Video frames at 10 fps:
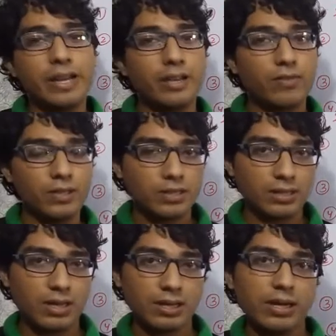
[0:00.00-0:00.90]

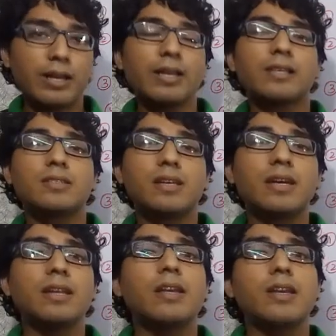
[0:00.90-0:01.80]
trading is
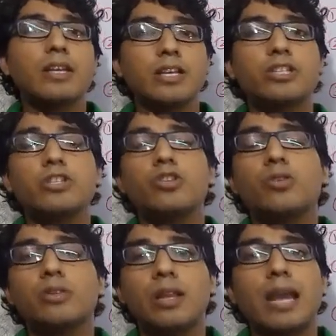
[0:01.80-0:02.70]
done
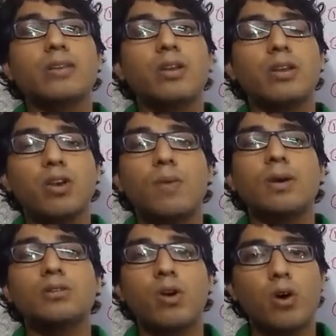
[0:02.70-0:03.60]
into the electronic
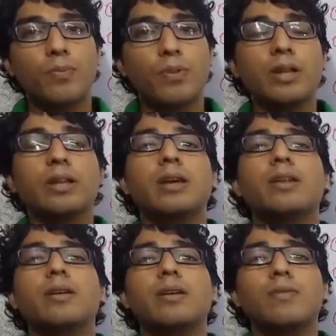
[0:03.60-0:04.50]
commerce
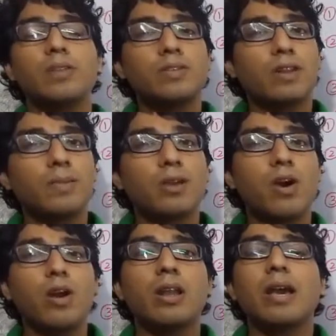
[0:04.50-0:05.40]
operator, which will be
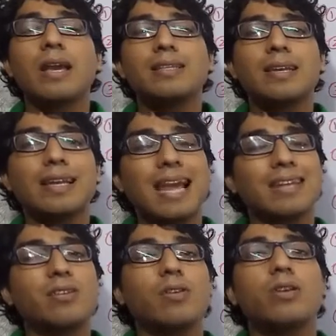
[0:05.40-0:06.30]
called as a
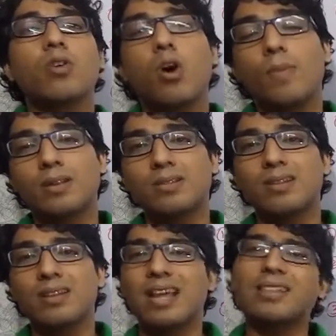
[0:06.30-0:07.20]
electronic commerce,
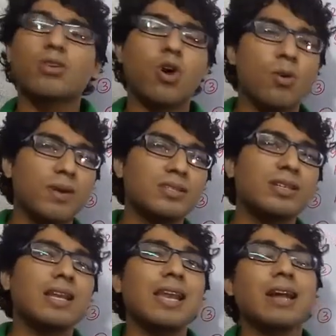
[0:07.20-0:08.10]
like the commerce
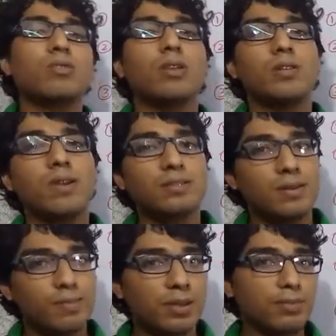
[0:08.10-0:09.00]
in an electronic way,
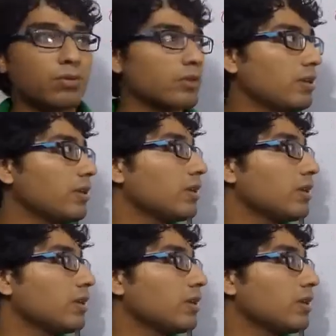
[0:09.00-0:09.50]
simply put.